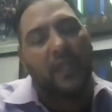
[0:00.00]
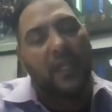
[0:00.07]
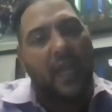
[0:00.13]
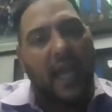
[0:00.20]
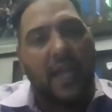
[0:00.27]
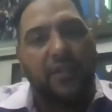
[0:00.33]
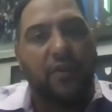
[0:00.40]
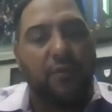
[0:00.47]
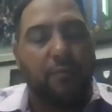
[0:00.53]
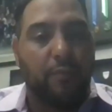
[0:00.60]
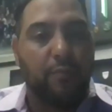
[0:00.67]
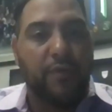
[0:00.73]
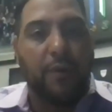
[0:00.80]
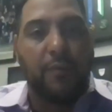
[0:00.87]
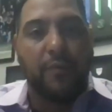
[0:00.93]
and
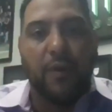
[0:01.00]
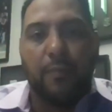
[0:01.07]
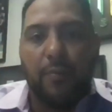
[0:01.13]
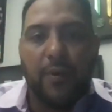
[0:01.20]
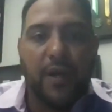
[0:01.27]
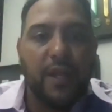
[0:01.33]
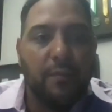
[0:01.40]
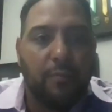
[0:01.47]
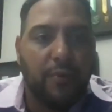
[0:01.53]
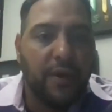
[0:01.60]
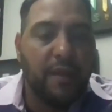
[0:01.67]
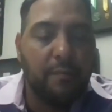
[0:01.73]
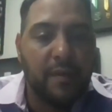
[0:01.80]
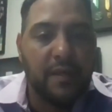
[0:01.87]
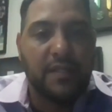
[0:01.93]
you're pretty
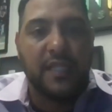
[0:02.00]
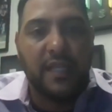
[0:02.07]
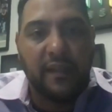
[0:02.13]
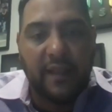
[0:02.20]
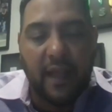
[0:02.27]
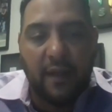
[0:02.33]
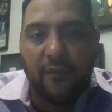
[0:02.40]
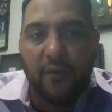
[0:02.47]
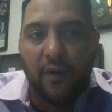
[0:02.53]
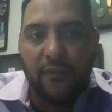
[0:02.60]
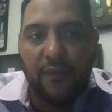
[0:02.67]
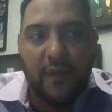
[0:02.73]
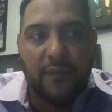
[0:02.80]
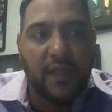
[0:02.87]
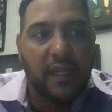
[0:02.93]
busy at that
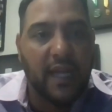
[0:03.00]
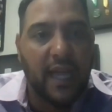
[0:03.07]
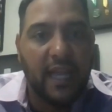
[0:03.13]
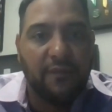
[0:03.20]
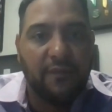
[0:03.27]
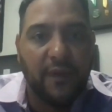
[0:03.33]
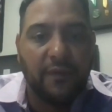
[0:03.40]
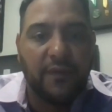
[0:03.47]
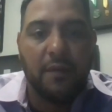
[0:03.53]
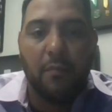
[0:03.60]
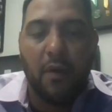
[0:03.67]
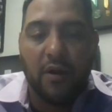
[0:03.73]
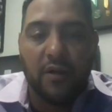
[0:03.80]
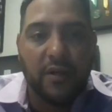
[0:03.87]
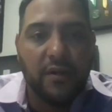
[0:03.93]
450 to 850
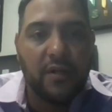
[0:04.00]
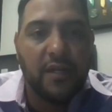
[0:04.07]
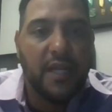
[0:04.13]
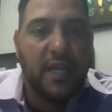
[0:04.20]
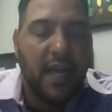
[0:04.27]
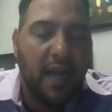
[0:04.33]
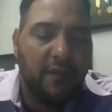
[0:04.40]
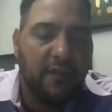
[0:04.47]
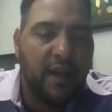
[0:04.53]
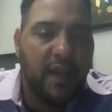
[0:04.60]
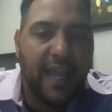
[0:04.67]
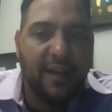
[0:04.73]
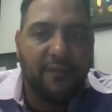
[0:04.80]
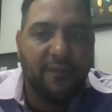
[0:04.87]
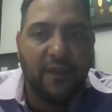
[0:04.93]
marker, and then
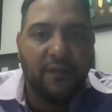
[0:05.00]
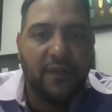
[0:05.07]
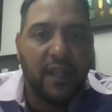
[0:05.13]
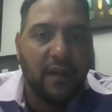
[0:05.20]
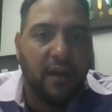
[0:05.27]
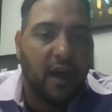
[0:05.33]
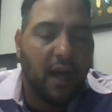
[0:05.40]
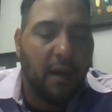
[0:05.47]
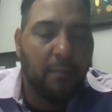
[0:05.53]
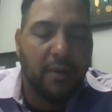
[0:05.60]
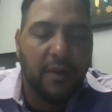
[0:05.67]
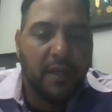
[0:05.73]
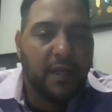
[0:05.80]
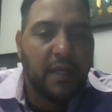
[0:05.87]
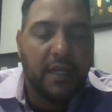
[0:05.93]
850 and up,
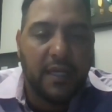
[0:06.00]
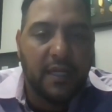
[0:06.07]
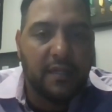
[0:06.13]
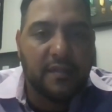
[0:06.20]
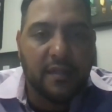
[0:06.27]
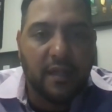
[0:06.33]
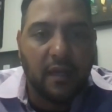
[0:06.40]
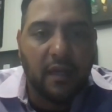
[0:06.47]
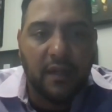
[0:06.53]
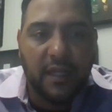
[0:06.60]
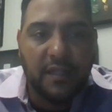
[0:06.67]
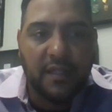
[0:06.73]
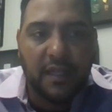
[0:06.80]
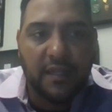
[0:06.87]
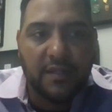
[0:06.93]
it's a
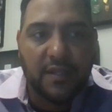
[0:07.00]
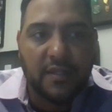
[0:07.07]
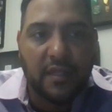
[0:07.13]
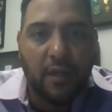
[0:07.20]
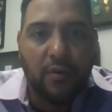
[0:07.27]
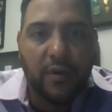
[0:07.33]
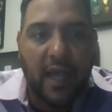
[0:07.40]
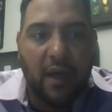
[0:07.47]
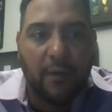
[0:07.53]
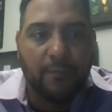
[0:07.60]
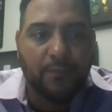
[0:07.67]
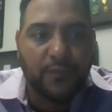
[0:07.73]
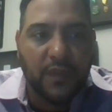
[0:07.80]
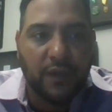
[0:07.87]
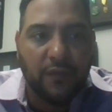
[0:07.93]
slowdown
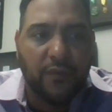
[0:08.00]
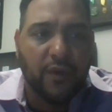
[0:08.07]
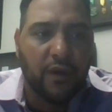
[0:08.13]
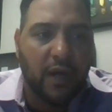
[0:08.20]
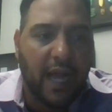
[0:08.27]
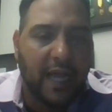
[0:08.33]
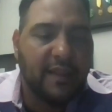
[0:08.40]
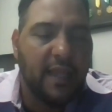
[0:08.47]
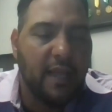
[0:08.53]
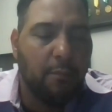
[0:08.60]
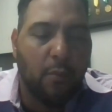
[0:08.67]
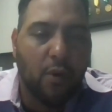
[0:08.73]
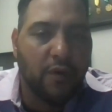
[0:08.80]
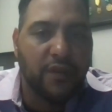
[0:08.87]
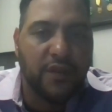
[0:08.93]
for, I think,
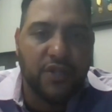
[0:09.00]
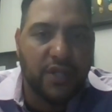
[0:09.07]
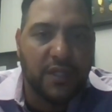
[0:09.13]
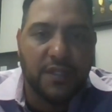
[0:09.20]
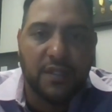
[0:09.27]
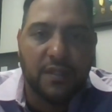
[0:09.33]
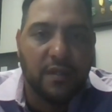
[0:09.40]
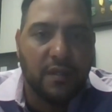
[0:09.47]
more than just